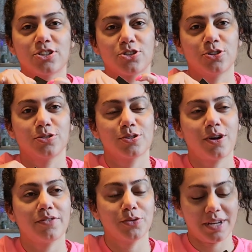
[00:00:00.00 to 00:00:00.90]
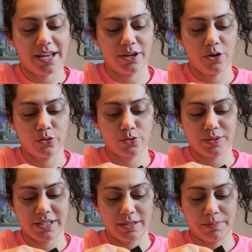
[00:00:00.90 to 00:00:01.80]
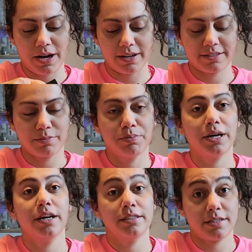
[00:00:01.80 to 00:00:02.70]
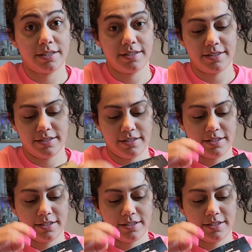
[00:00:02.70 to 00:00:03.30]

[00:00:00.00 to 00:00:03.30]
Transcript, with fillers: That's true. So everyone kind of knows what's in the box, but...